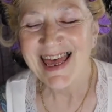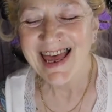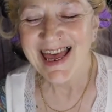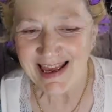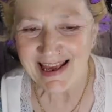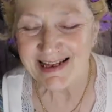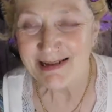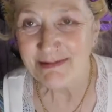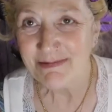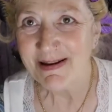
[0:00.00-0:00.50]

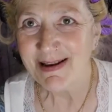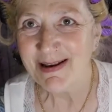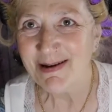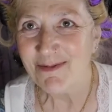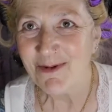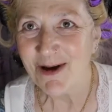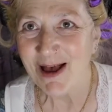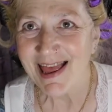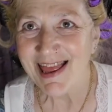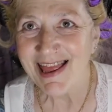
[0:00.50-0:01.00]
It's been a
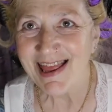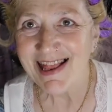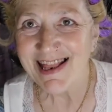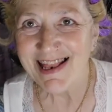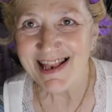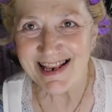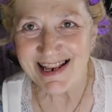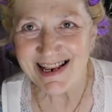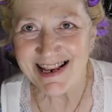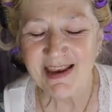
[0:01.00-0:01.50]

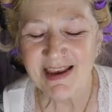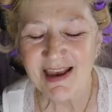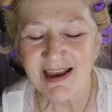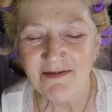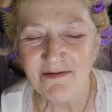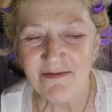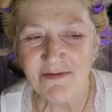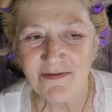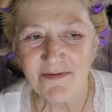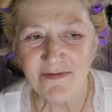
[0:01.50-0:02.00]
while.
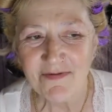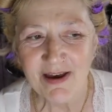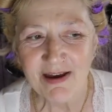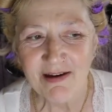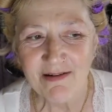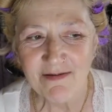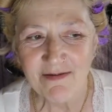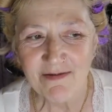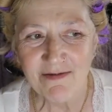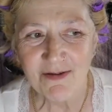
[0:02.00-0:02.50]

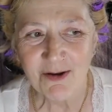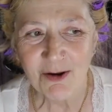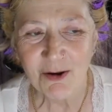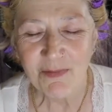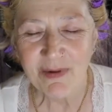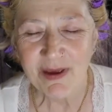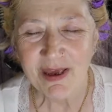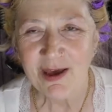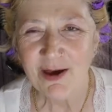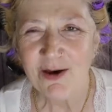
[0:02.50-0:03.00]
I've not
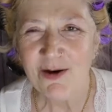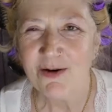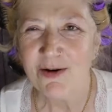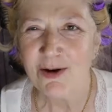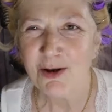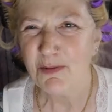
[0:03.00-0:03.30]
been good,